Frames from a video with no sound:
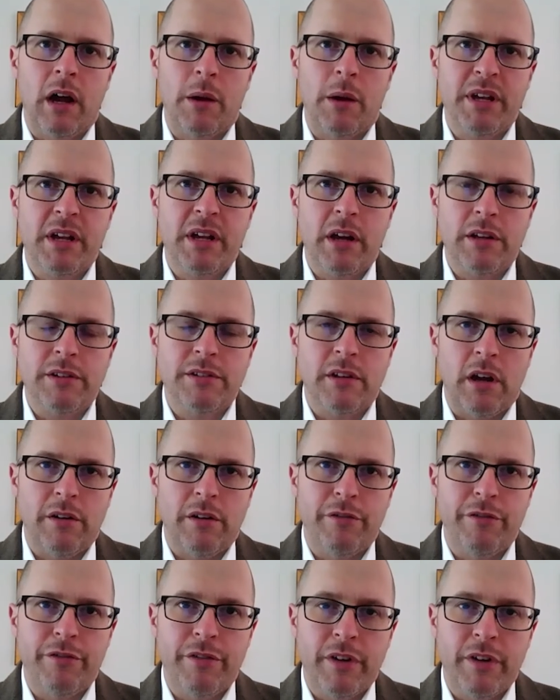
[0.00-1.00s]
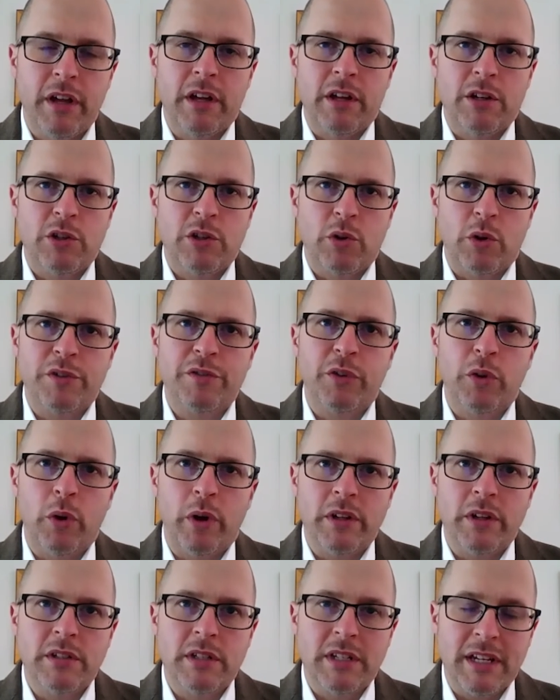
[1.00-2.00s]
because of George
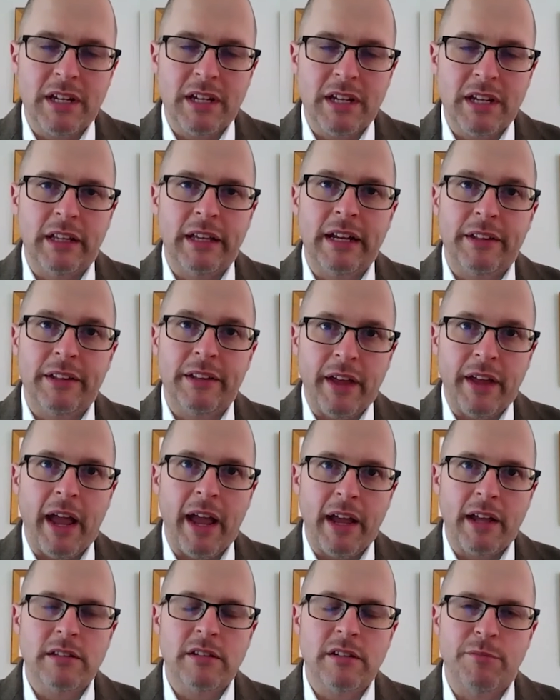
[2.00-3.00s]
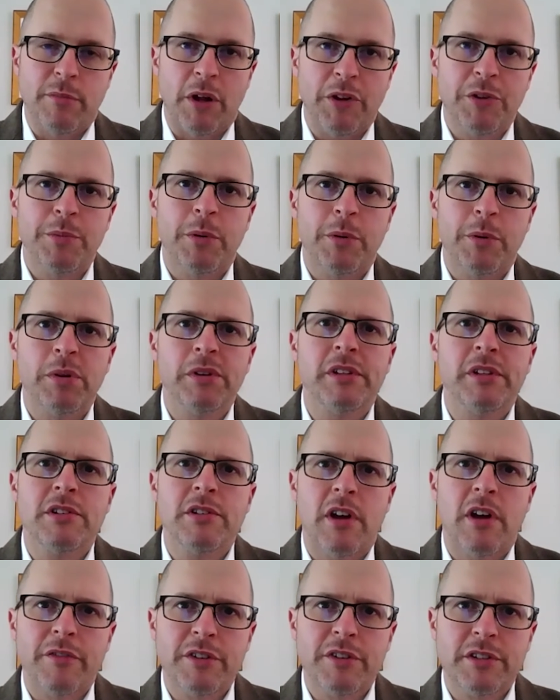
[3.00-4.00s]
Floyd's killing at the hands of multiple police
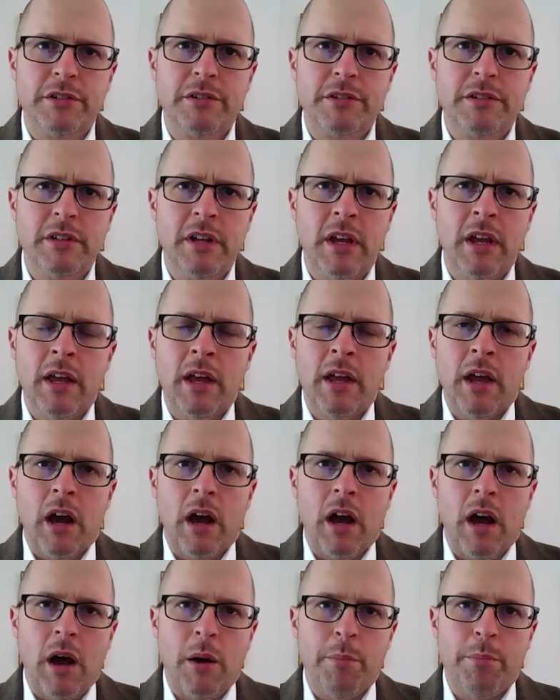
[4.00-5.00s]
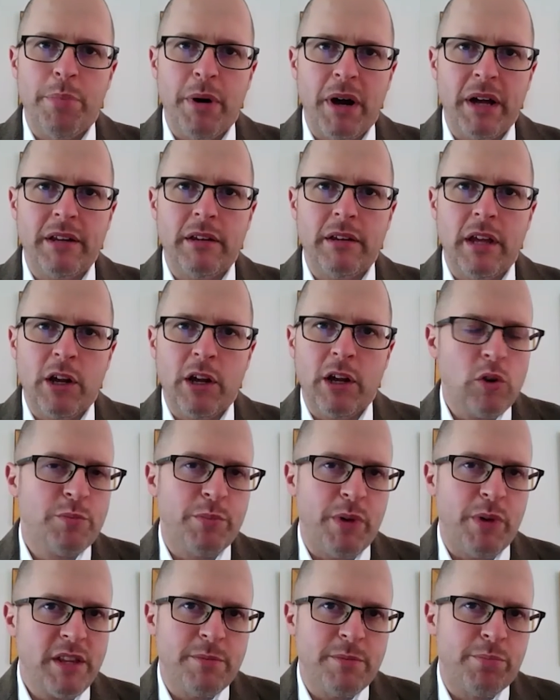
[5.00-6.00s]
officers. But
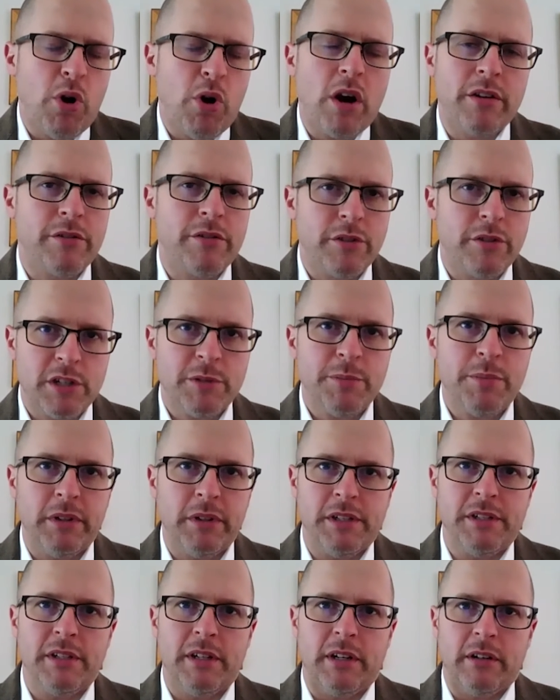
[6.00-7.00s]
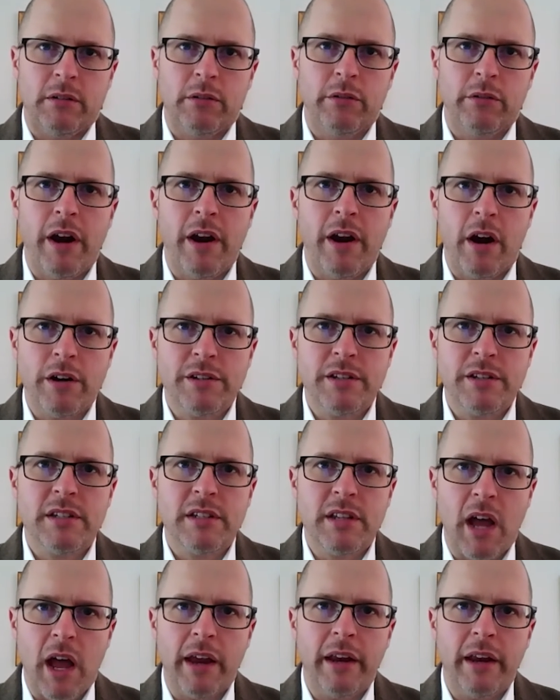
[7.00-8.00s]
it's broader than just policing, right? Our
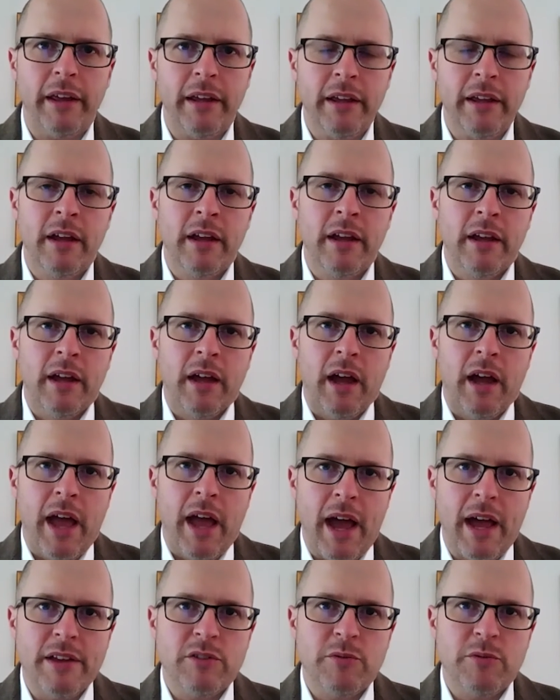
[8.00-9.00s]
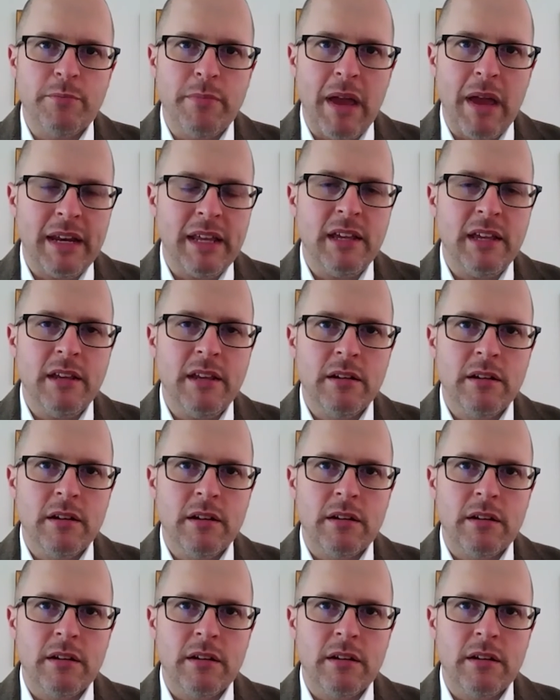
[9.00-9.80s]
society has many,